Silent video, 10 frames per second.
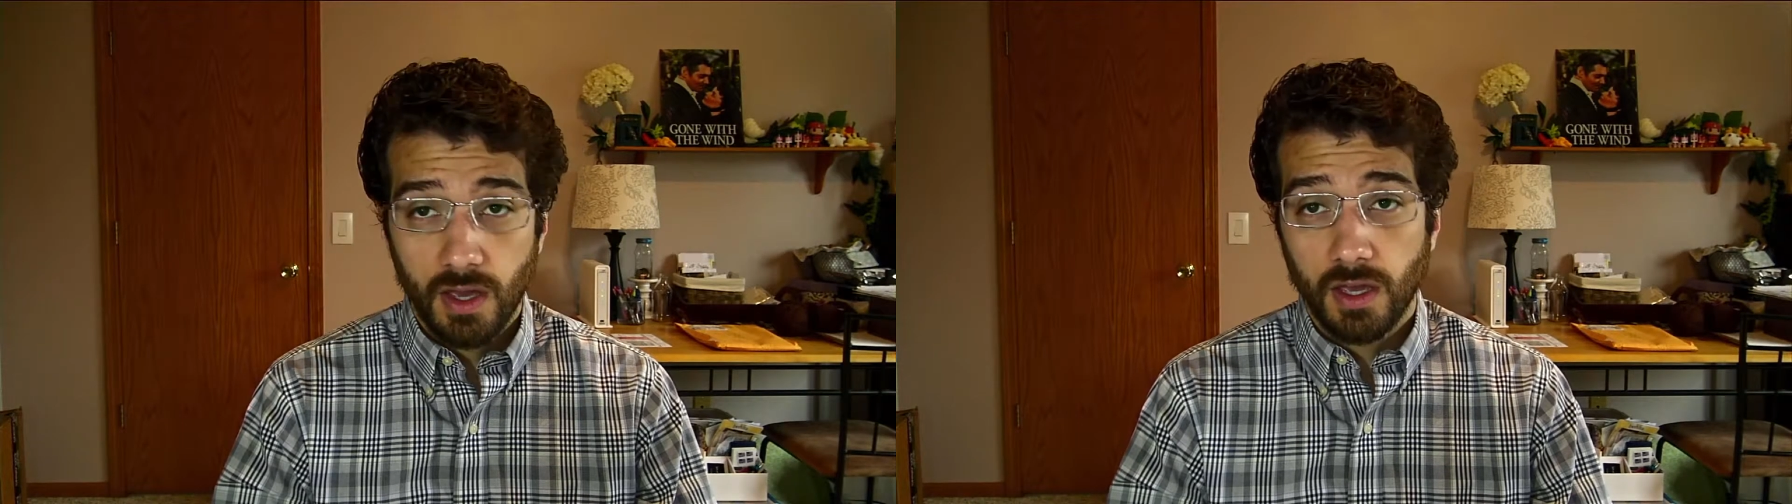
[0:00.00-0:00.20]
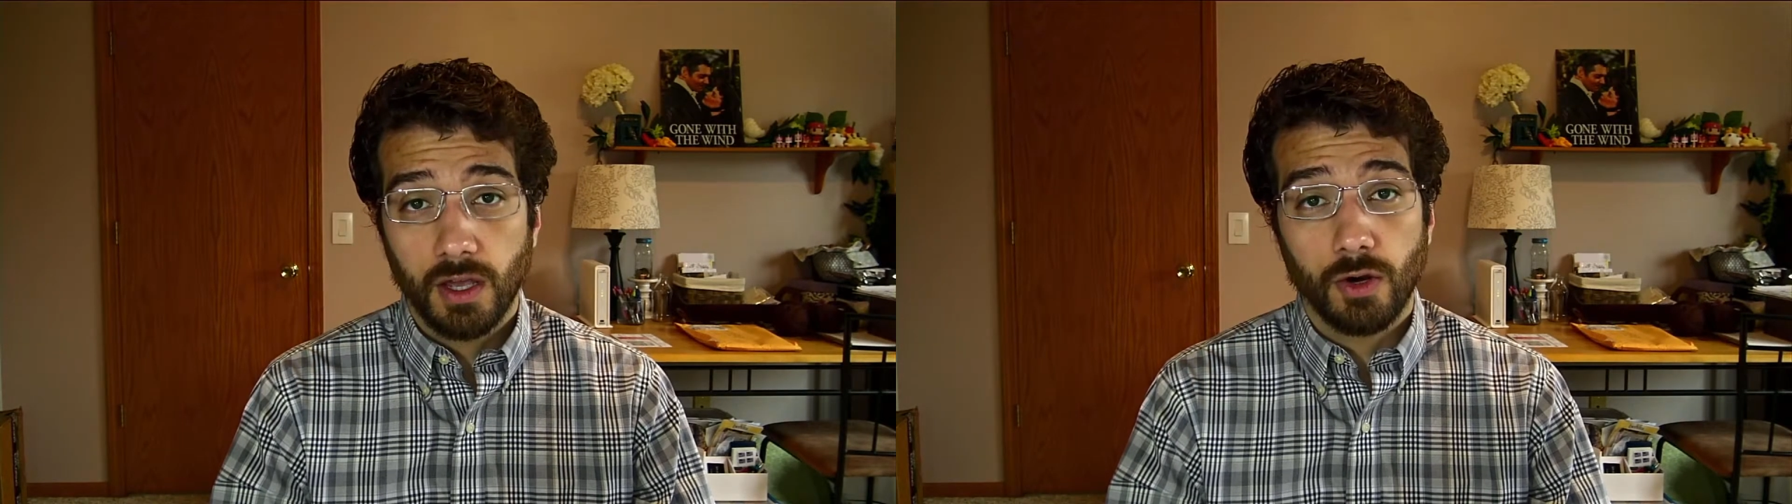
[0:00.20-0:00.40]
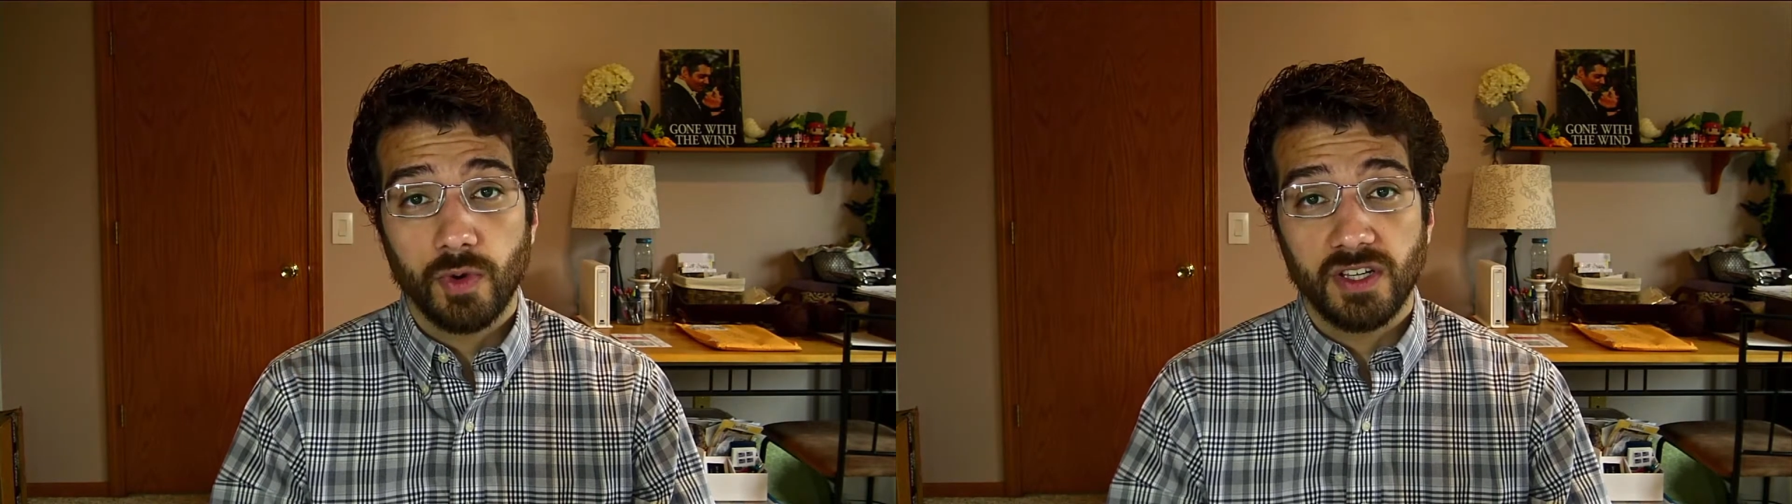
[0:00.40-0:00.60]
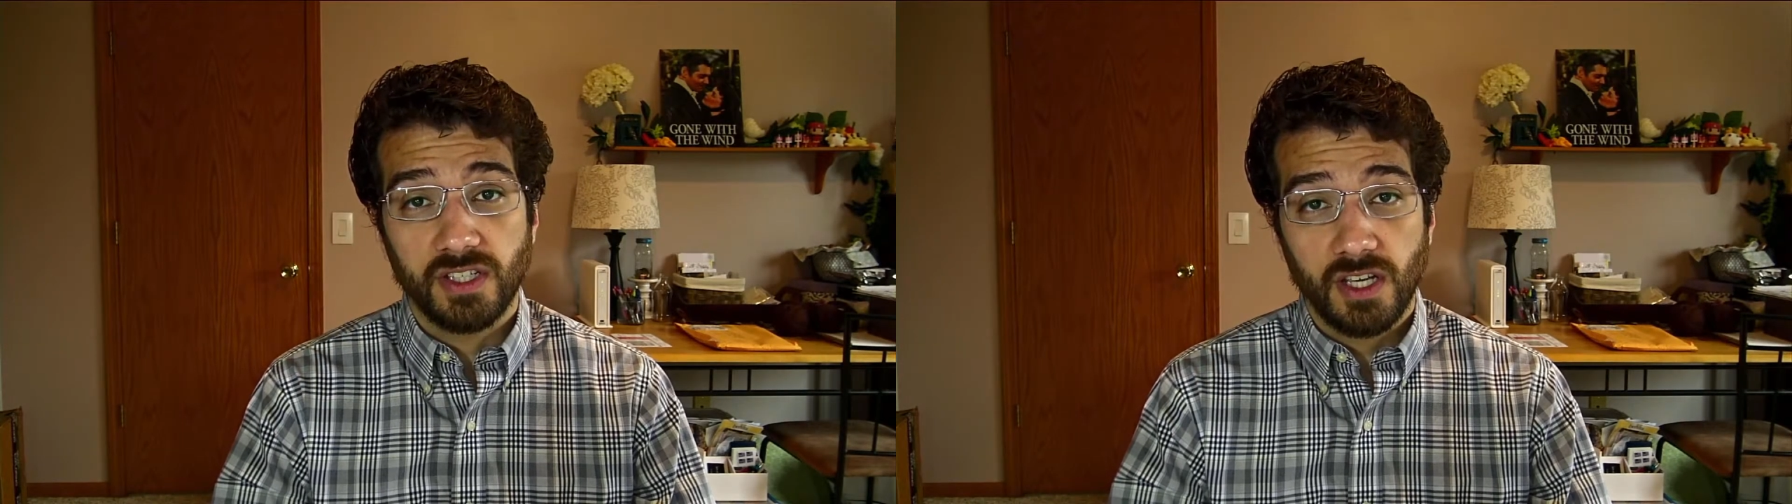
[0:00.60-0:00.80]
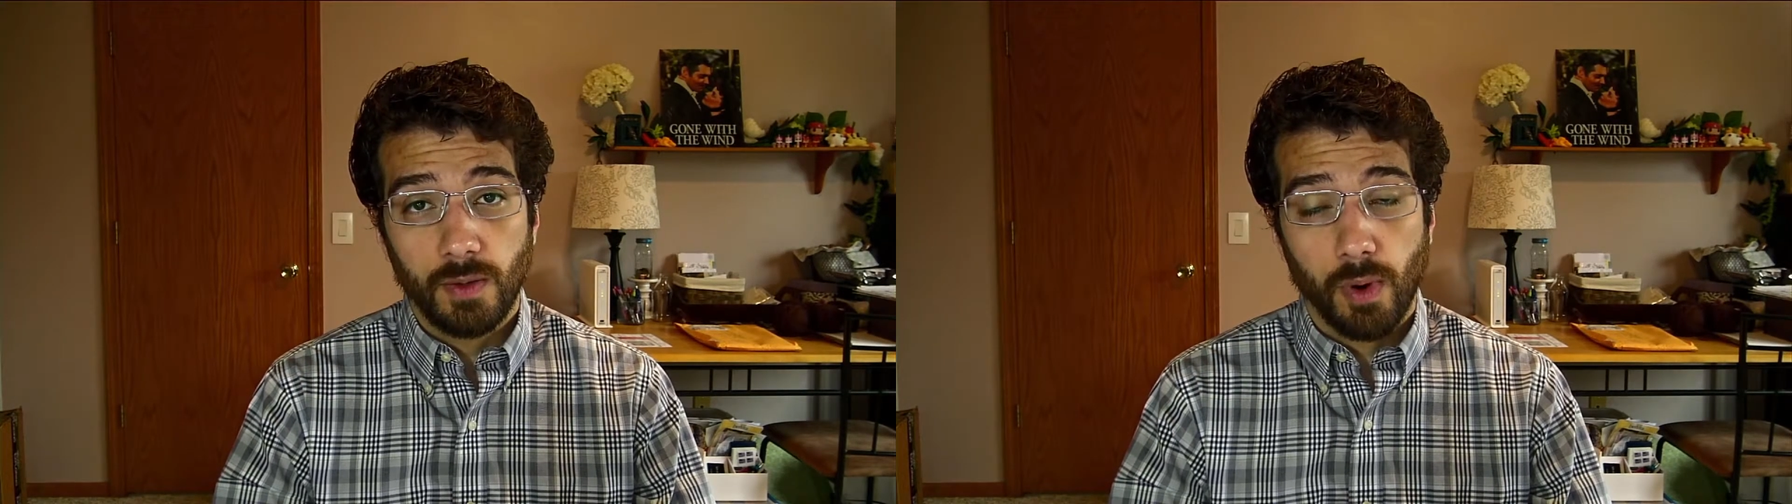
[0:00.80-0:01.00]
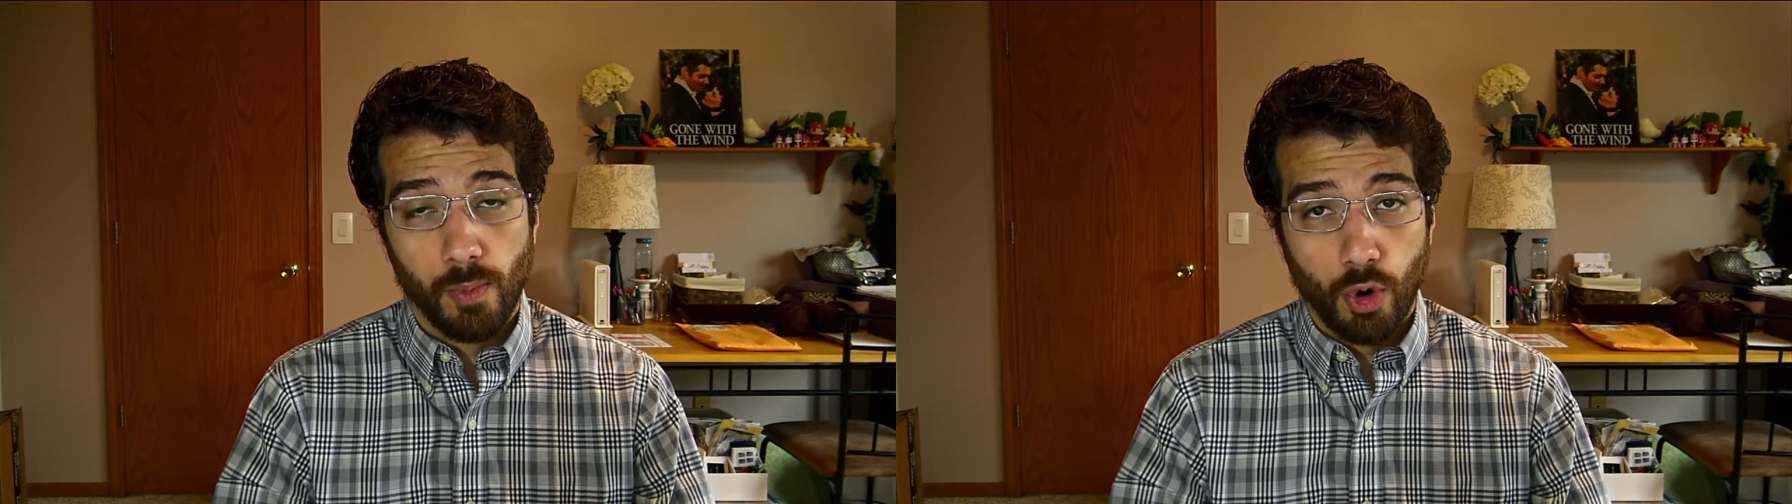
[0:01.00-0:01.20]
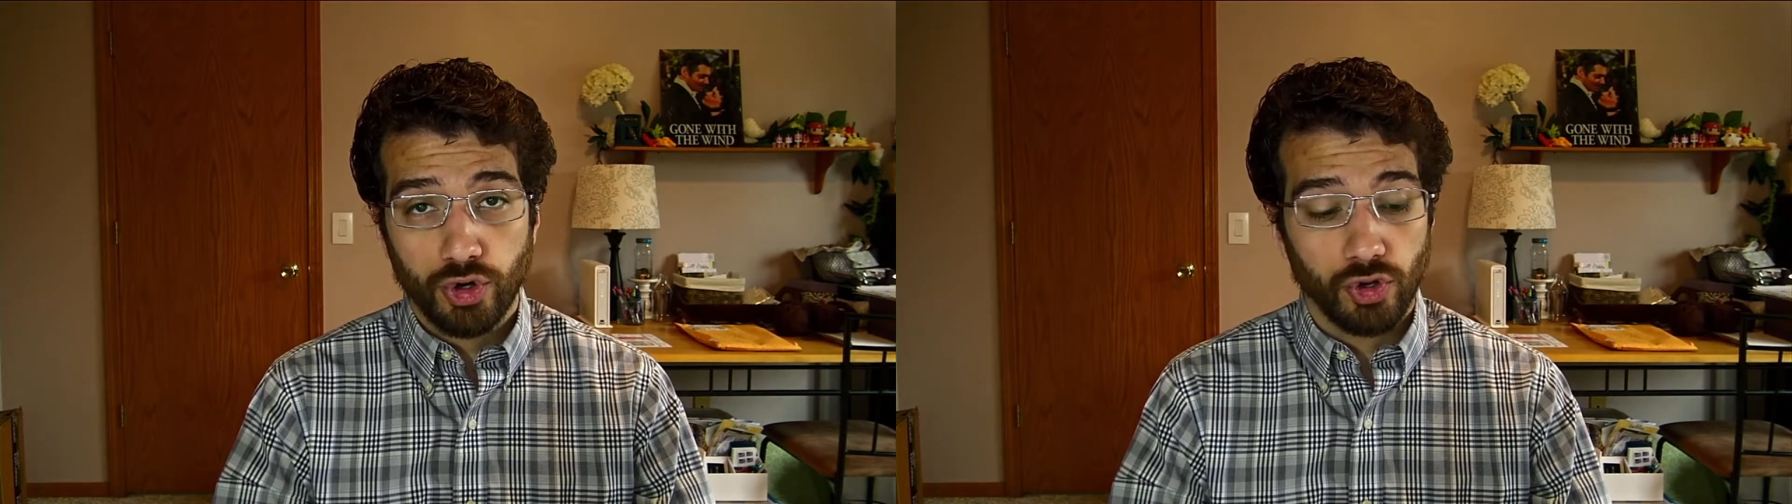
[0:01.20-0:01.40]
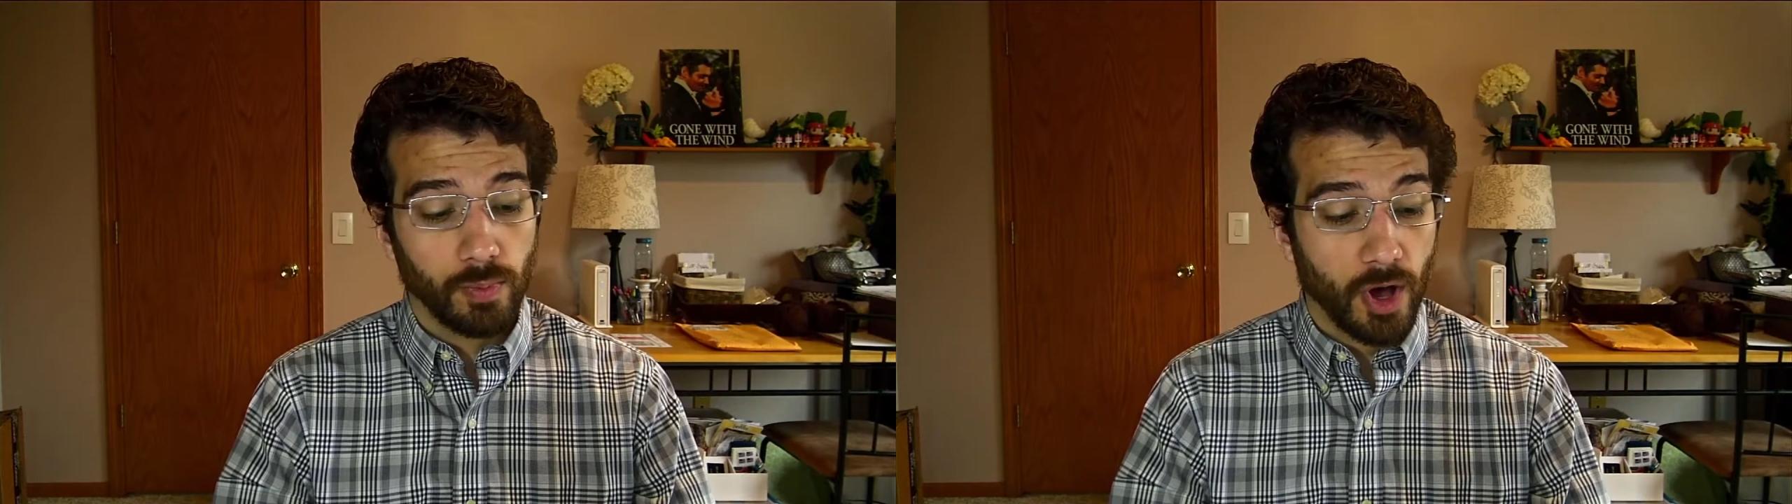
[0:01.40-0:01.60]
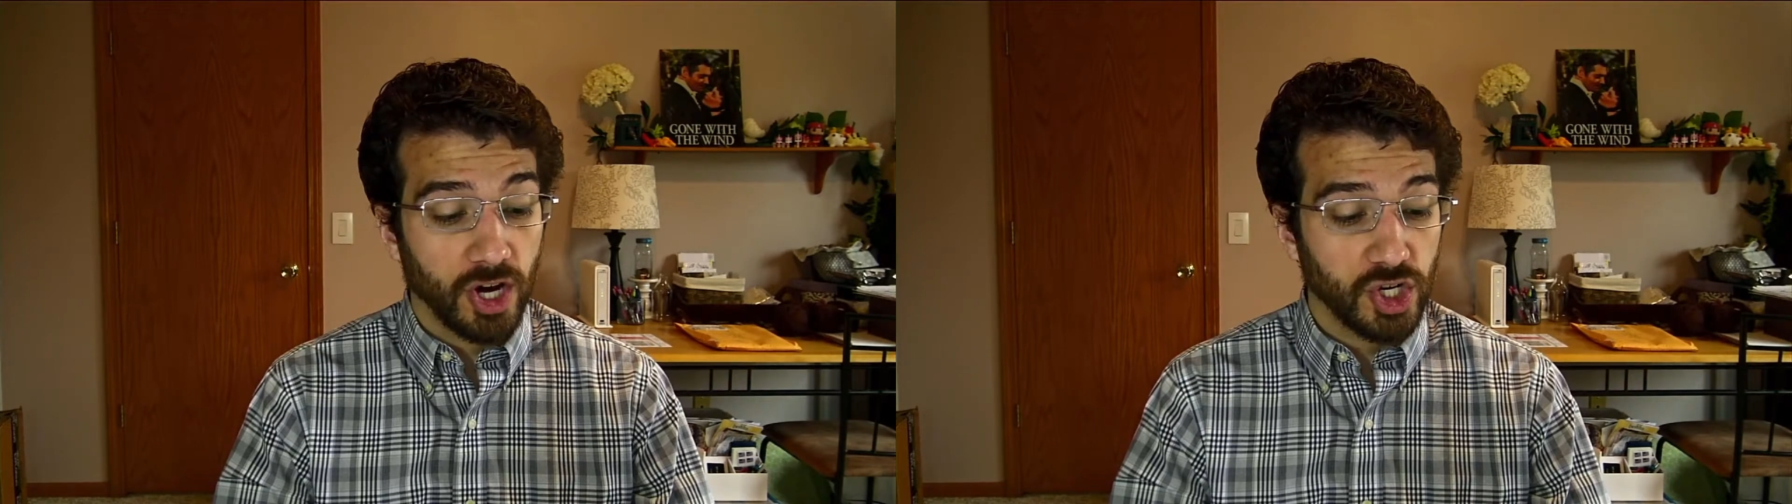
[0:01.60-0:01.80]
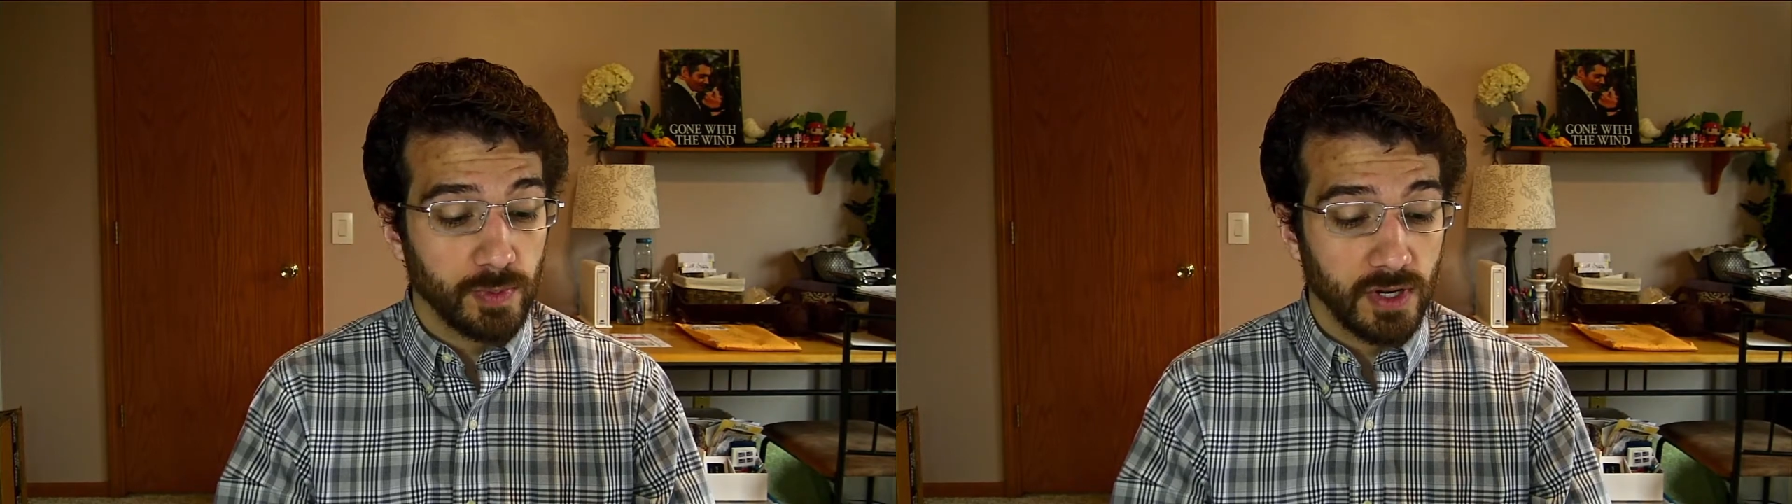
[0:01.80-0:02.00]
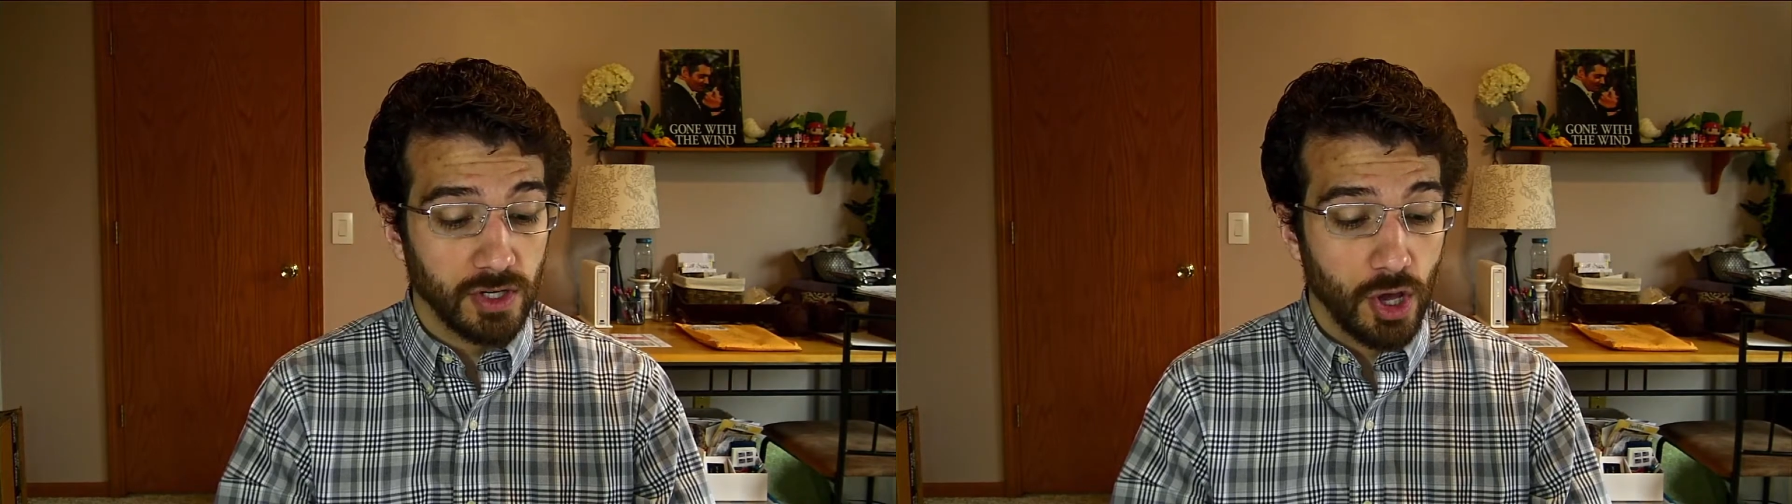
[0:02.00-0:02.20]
Here we see proportional punishment